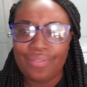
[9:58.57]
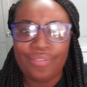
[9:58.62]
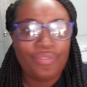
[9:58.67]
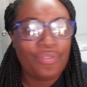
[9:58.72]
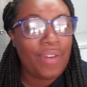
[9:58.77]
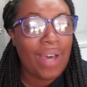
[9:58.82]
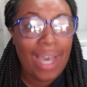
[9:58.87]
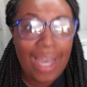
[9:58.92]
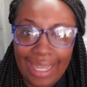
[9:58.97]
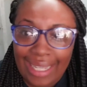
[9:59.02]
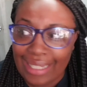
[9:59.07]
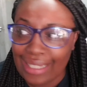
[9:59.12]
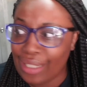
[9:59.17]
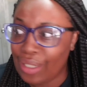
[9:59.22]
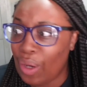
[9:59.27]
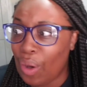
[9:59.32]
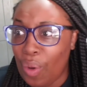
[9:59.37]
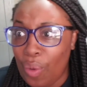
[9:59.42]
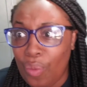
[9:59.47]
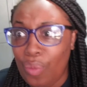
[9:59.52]
fine,
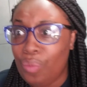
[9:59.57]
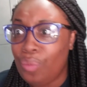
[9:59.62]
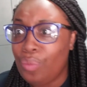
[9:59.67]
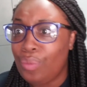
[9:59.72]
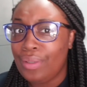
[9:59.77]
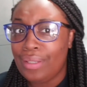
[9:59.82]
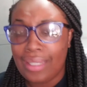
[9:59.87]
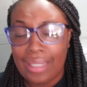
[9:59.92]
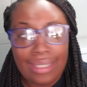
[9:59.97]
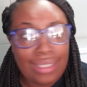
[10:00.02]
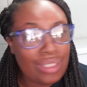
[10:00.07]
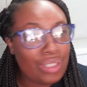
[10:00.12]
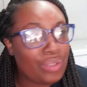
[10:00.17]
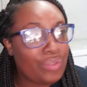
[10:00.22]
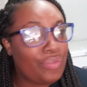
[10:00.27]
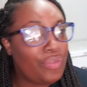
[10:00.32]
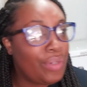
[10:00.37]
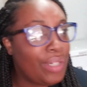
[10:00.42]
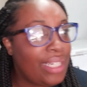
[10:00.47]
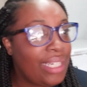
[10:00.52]
go get your
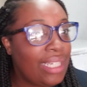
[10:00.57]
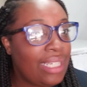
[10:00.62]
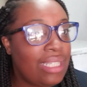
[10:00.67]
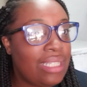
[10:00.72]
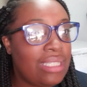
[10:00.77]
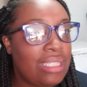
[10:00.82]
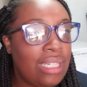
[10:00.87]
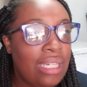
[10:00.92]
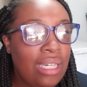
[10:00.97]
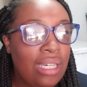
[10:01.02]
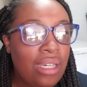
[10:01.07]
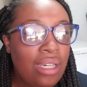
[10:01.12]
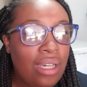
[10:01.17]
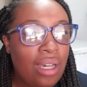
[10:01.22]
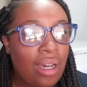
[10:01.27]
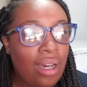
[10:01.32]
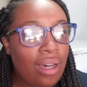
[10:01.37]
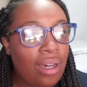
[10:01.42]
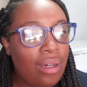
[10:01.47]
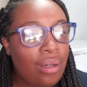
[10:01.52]
friends.
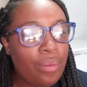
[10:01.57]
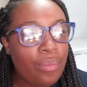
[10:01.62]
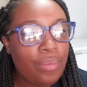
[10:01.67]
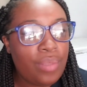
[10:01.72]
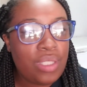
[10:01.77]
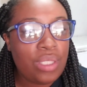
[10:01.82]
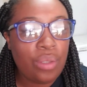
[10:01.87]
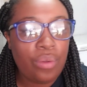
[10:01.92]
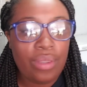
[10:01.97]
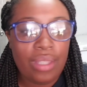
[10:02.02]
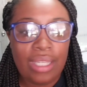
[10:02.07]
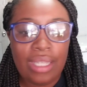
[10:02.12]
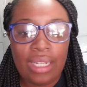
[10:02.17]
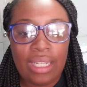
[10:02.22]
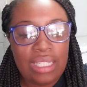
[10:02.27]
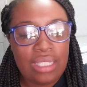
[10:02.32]
So then he